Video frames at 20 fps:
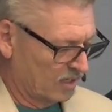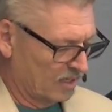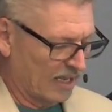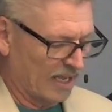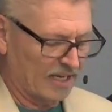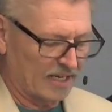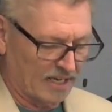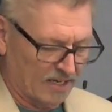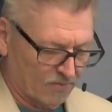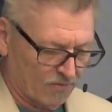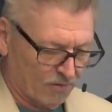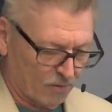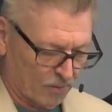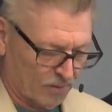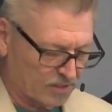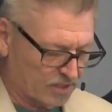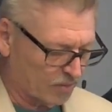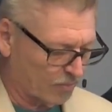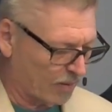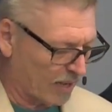and
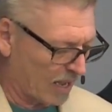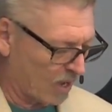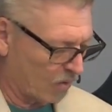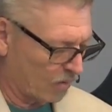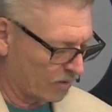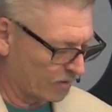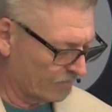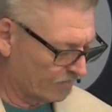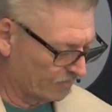influencing power.